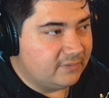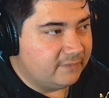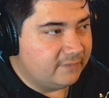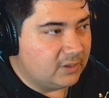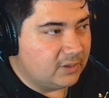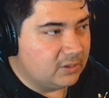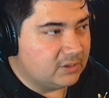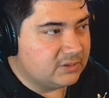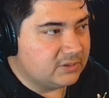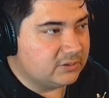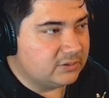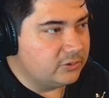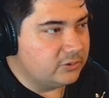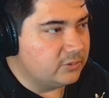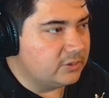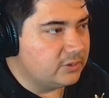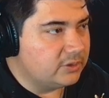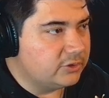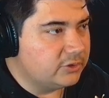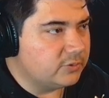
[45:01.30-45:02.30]
the violas are
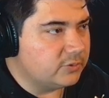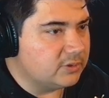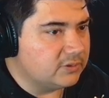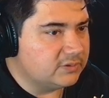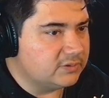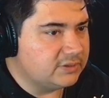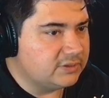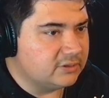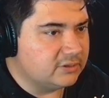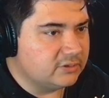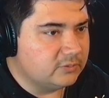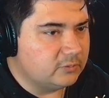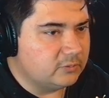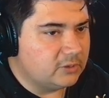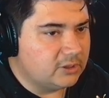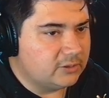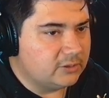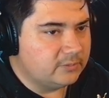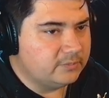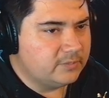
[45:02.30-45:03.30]
doing trills here as
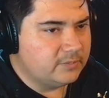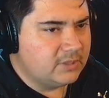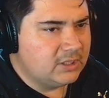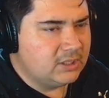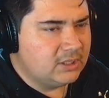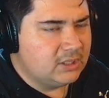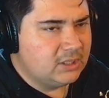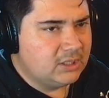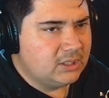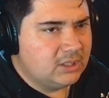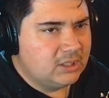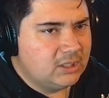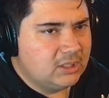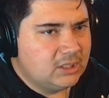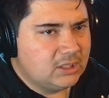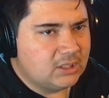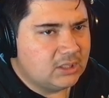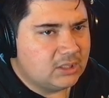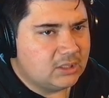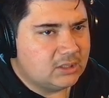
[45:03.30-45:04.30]
well.
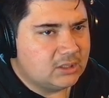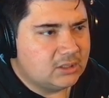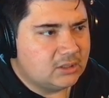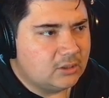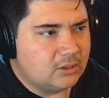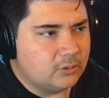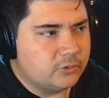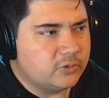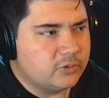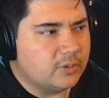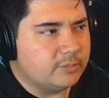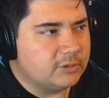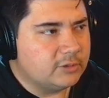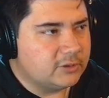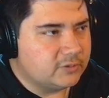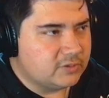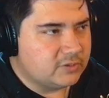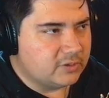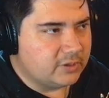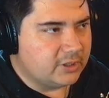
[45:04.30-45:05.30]
Oh,
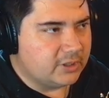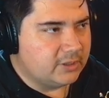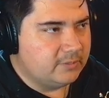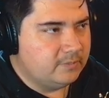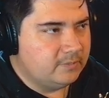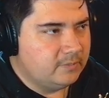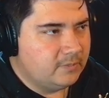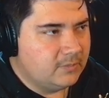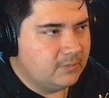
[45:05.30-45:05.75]
tremolos, okay.